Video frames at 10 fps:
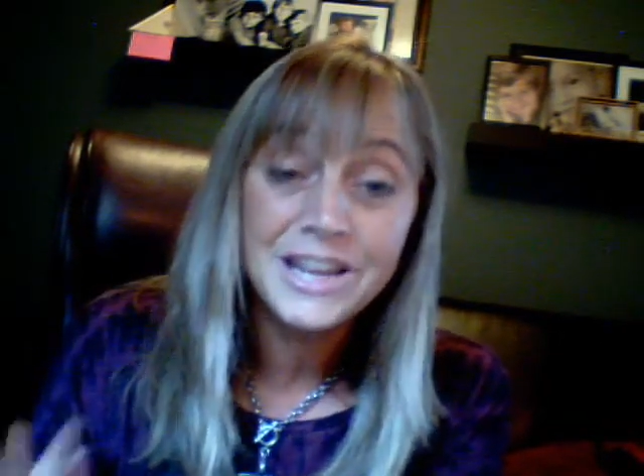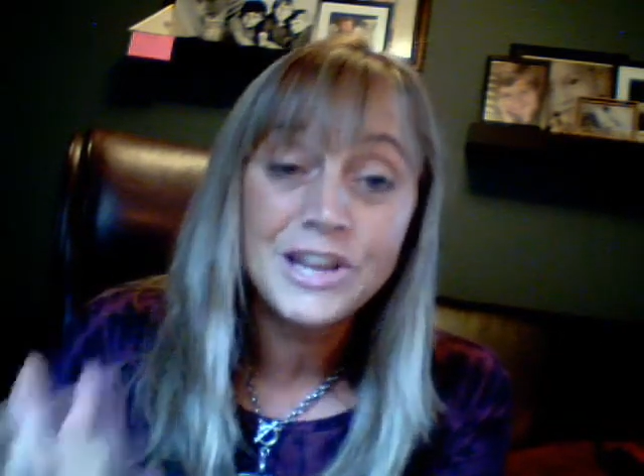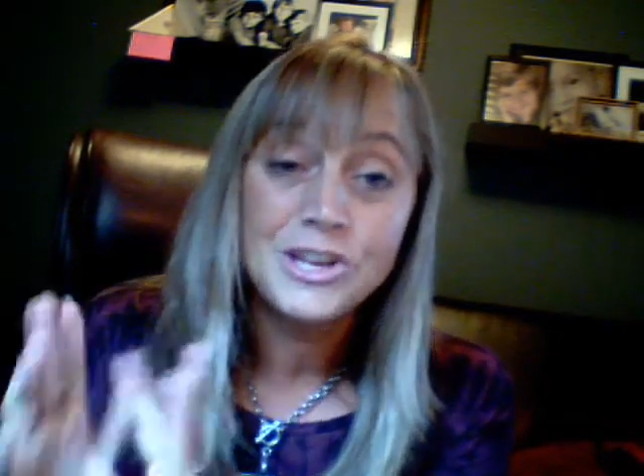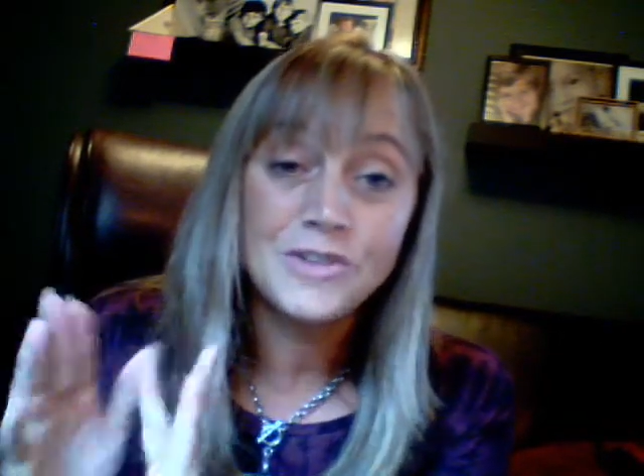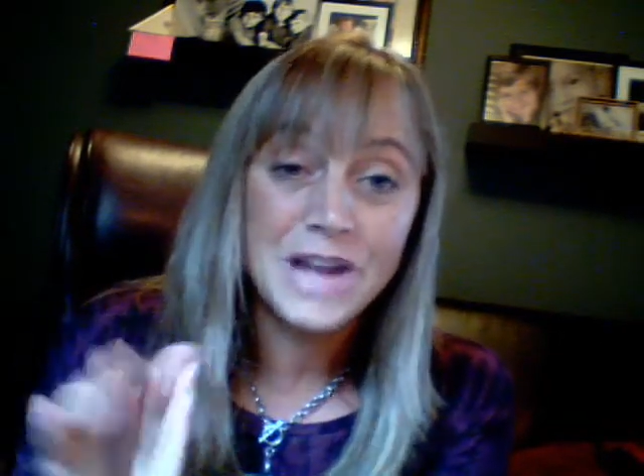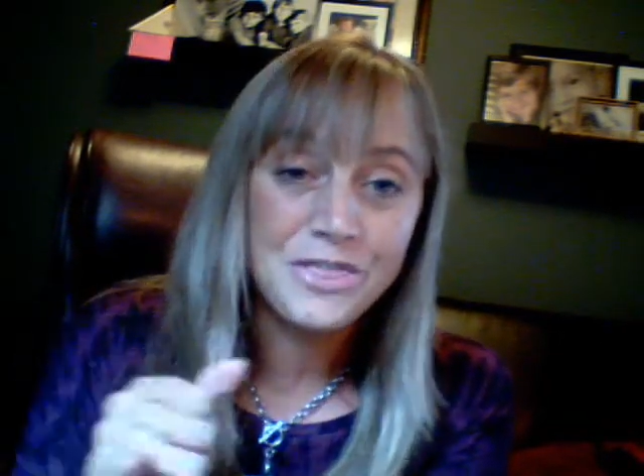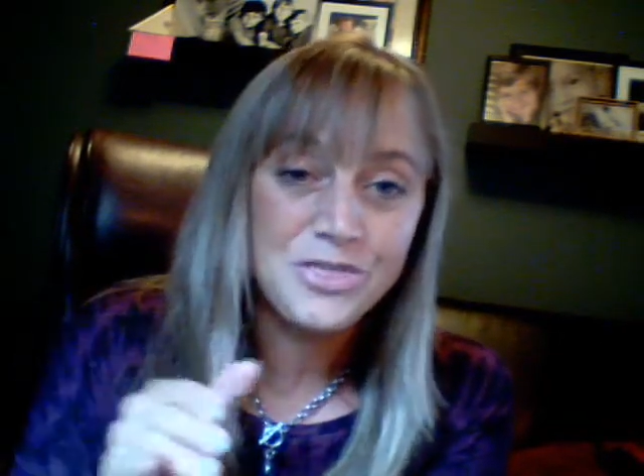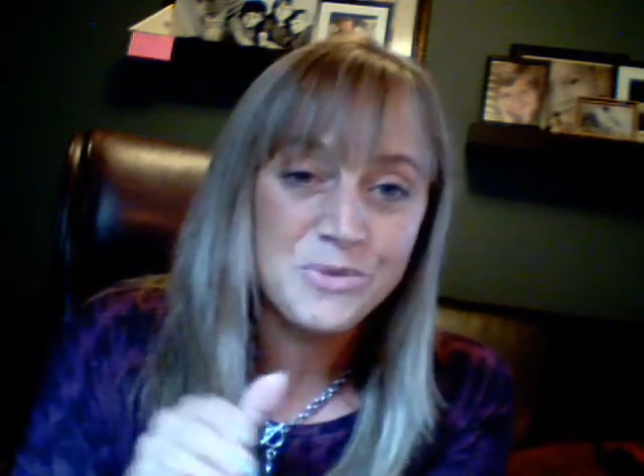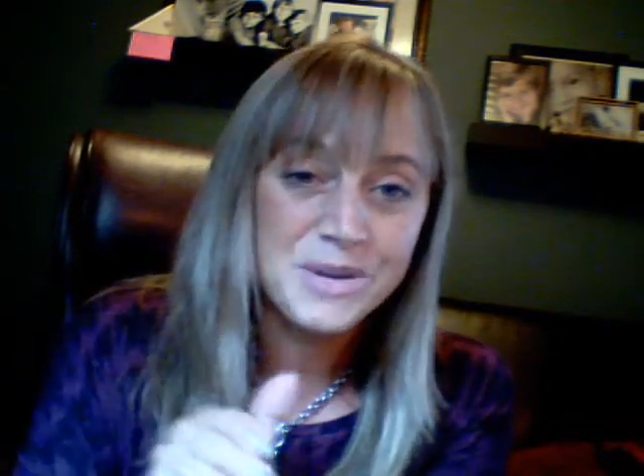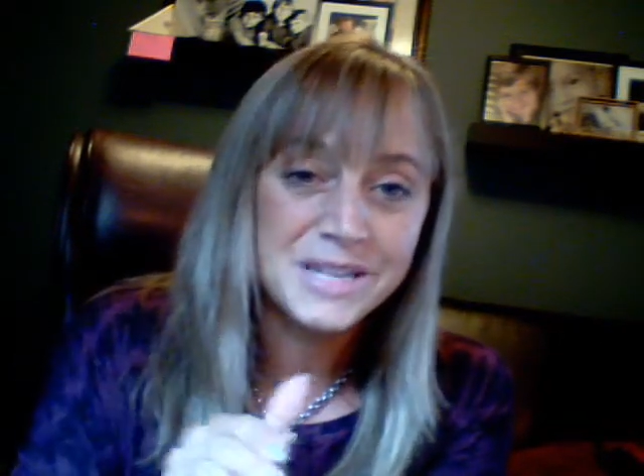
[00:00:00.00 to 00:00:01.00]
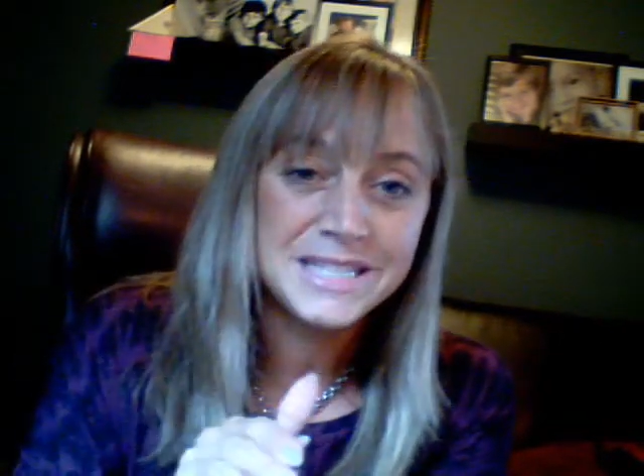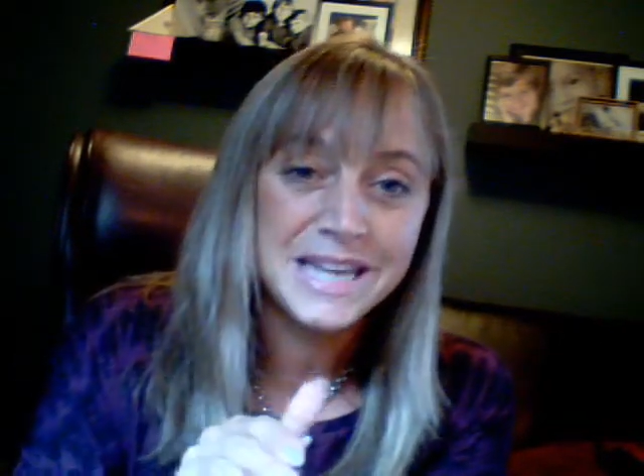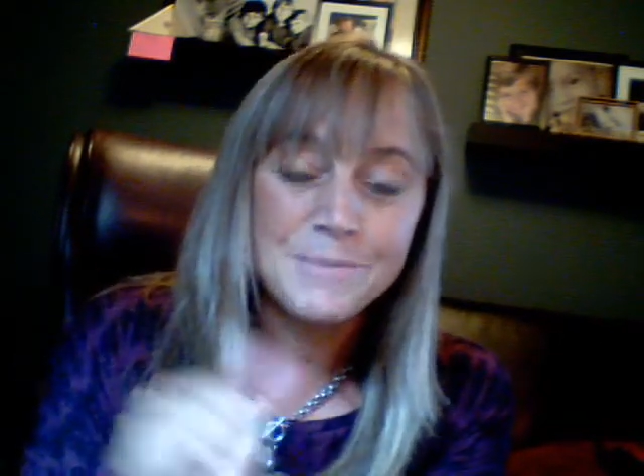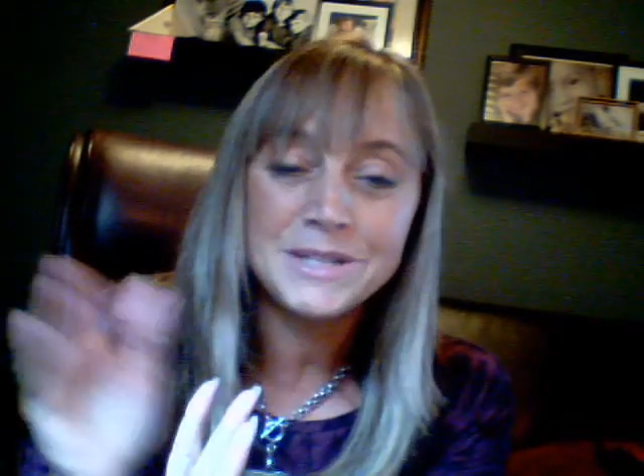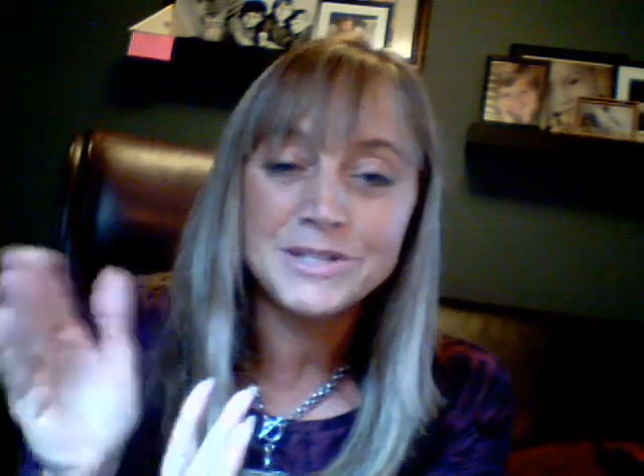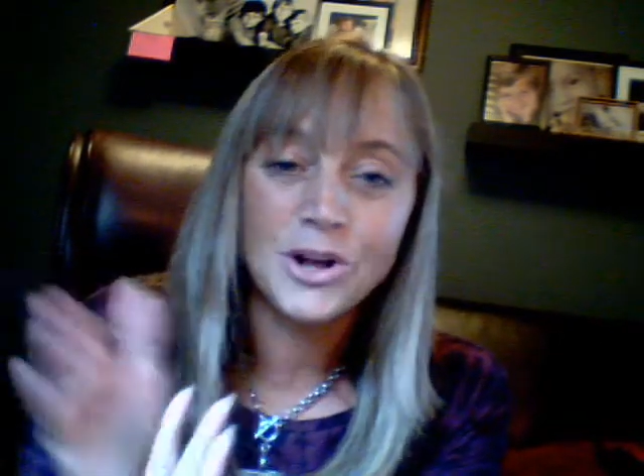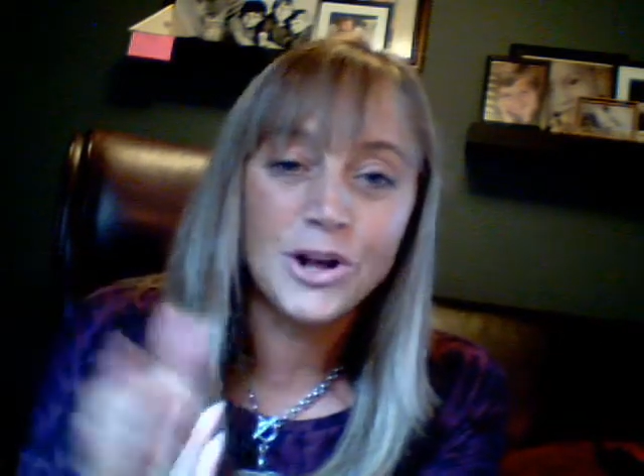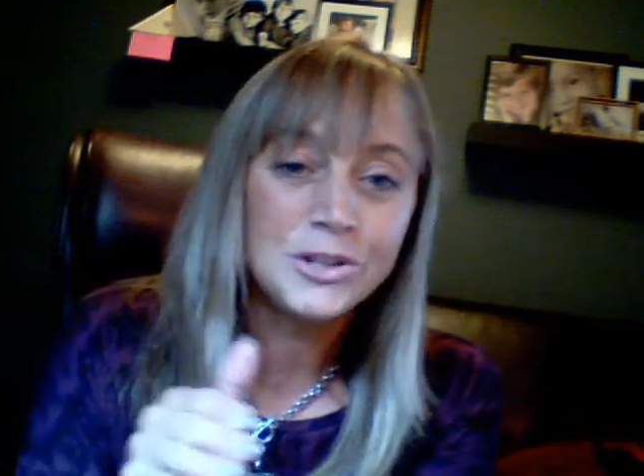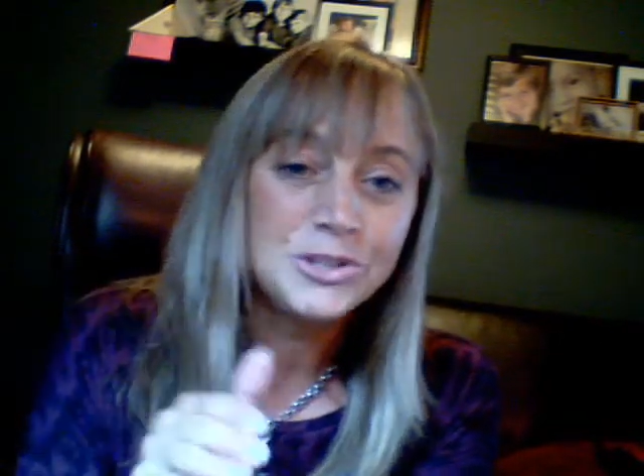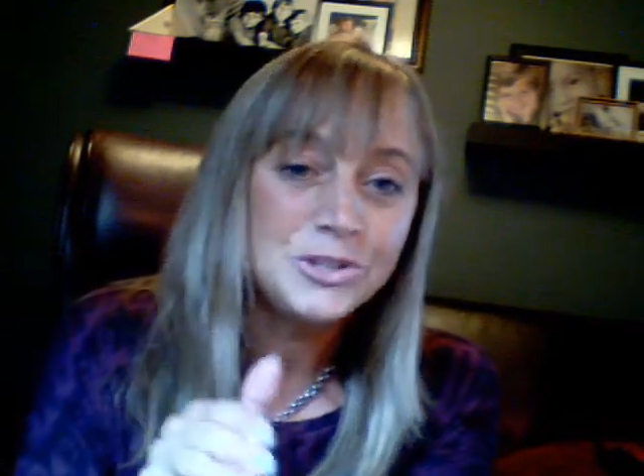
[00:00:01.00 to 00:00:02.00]
You've got 3 assignments, all
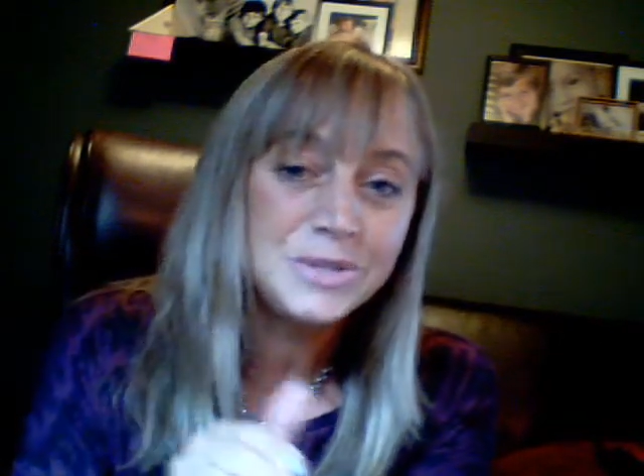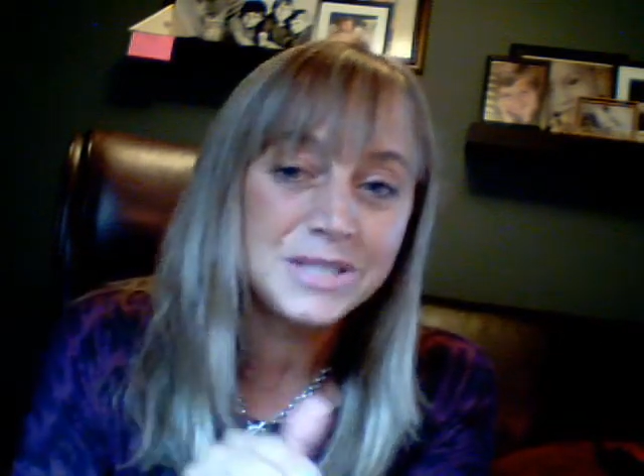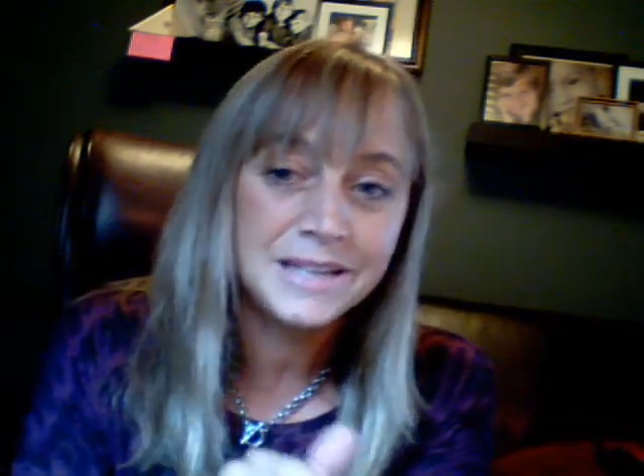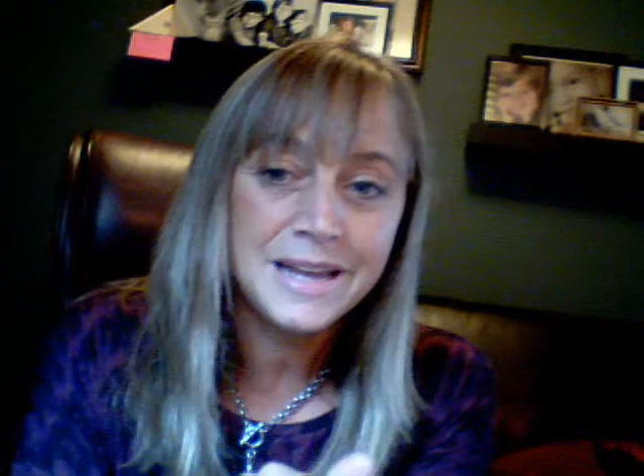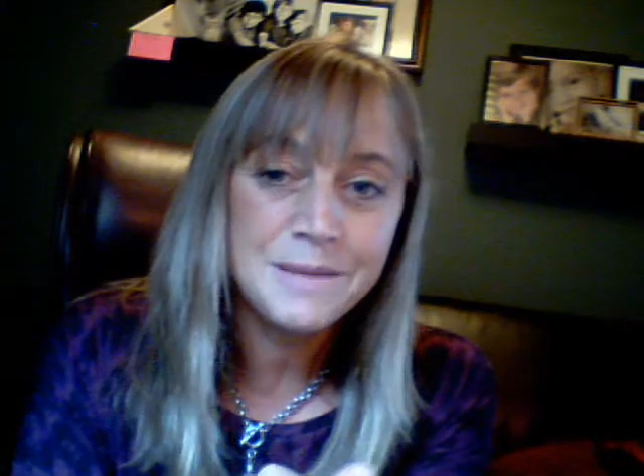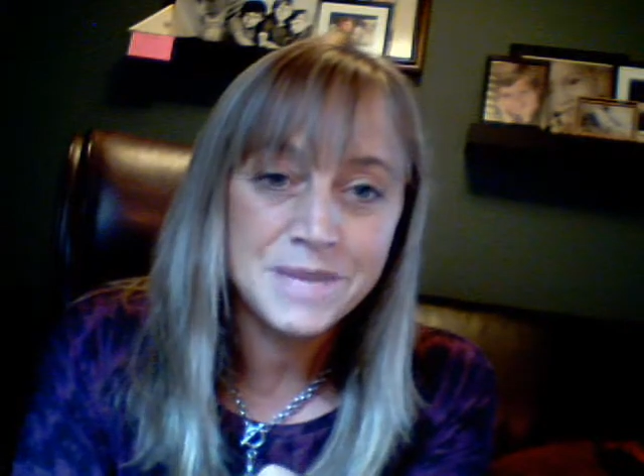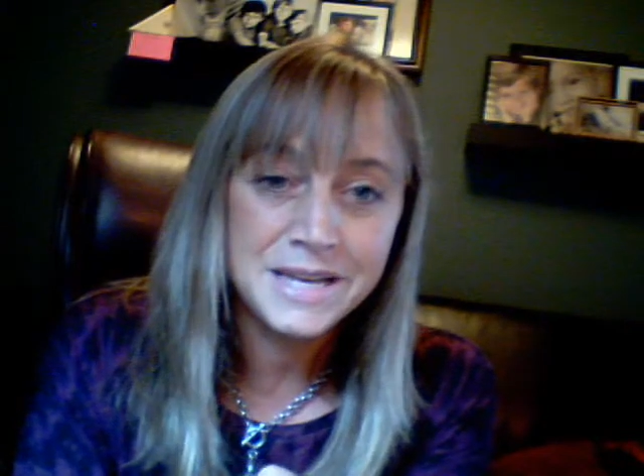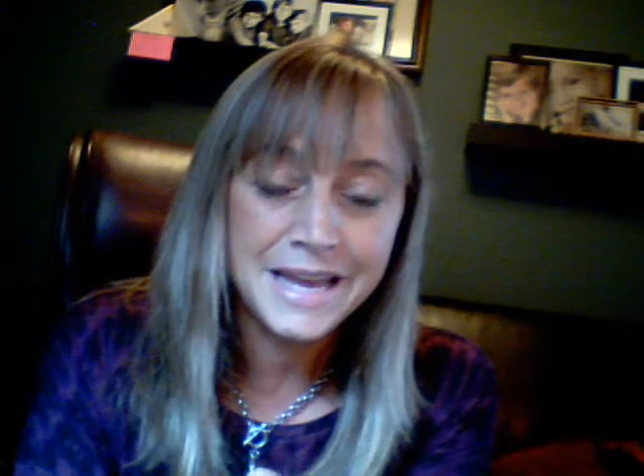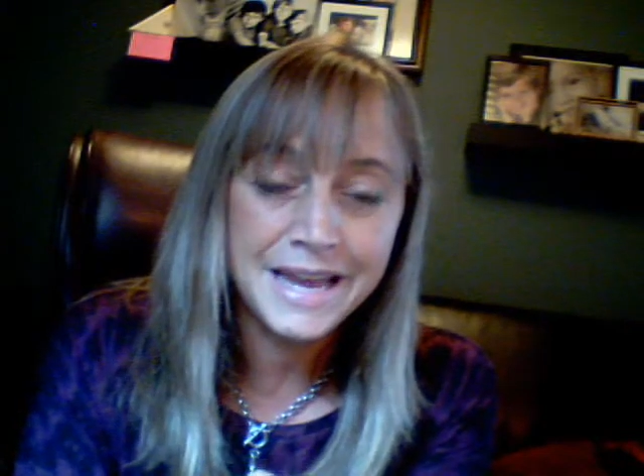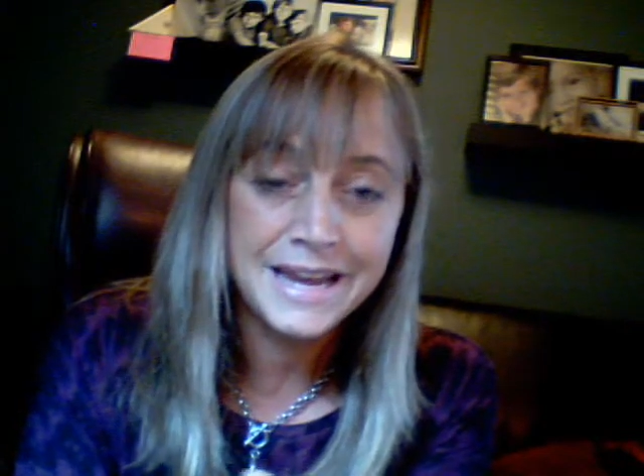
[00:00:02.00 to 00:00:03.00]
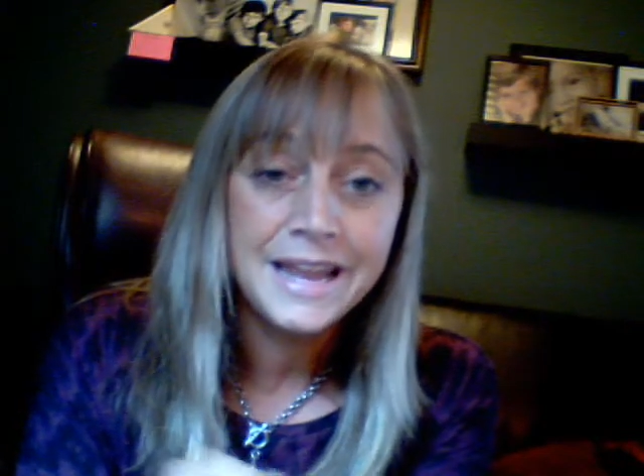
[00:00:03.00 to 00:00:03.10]
due Sunday at midnight.